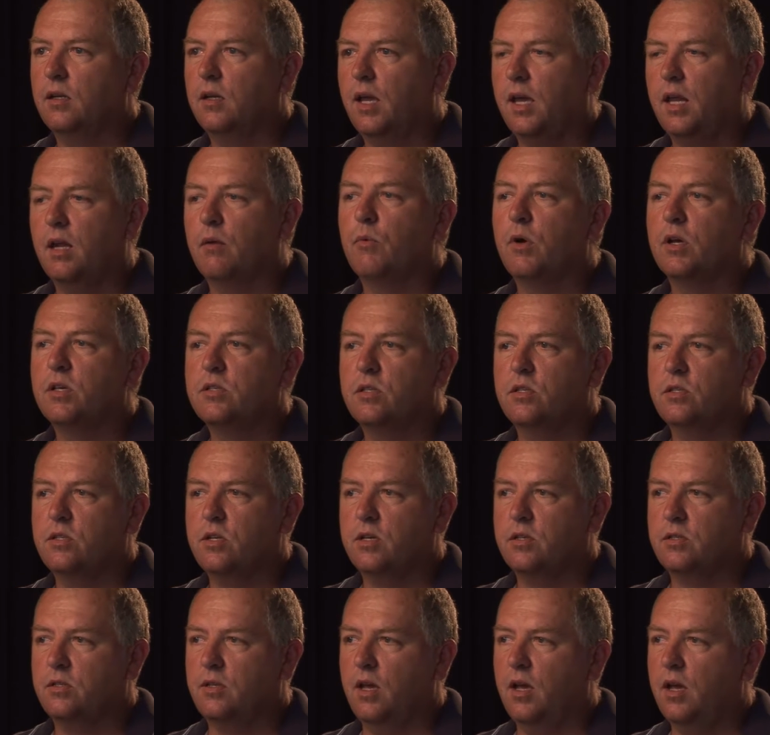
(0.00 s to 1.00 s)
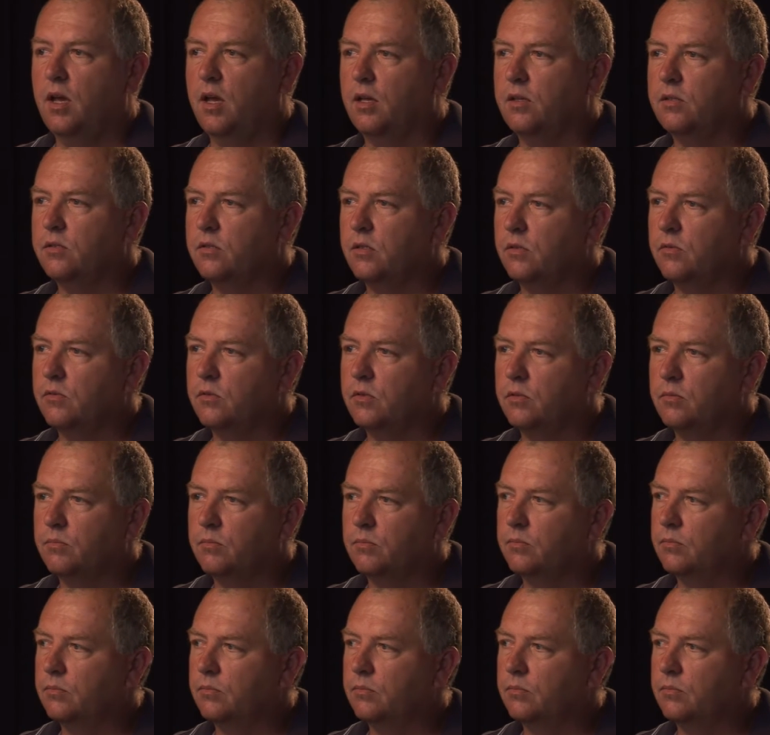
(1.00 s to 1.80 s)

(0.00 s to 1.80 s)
And it wasn't just us. It was